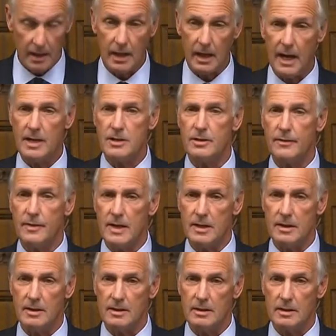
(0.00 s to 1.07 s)
I
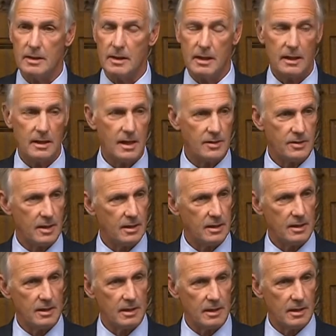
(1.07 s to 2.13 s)
intervened and I said,
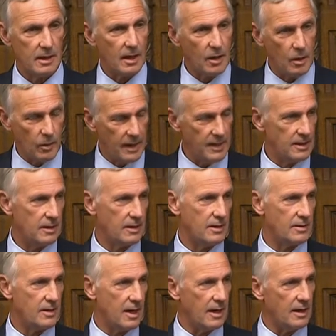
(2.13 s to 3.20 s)
"I quite
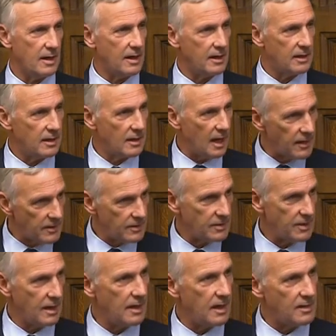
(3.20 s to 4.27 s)
understand, I can
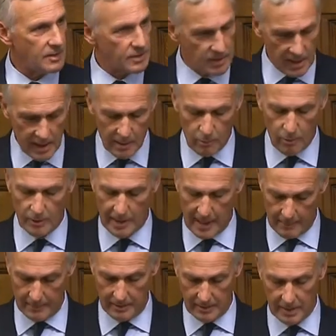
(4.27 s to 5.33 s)
understand, I see what
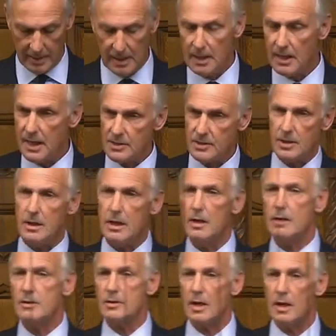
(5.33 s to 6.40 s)
happened." He said,
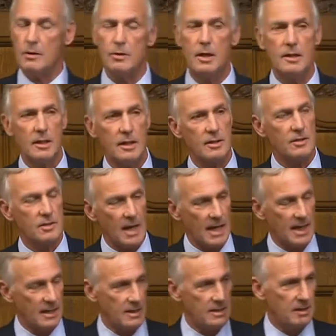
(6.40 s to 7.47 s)
no, sir, you don't
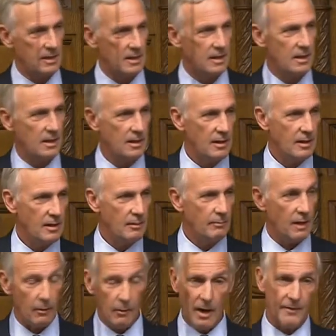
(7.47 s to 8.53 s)
understand.
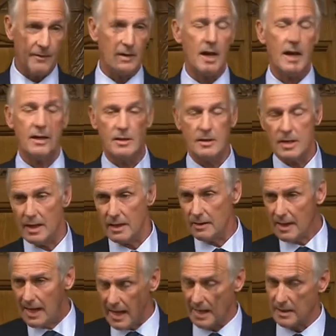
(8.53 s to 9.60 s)
My wife and I could take
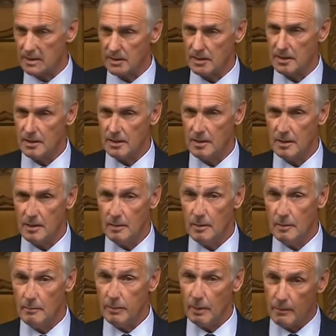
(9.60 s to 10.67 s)
that.
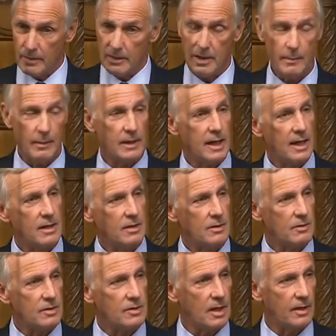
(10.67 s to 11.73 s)
But when they began
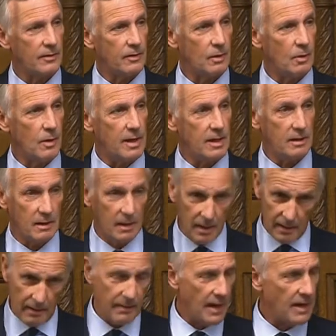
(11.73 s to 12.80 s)
to insult the Queen,
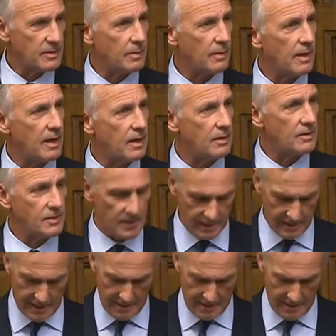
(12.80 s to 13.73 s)
that's when I got stuck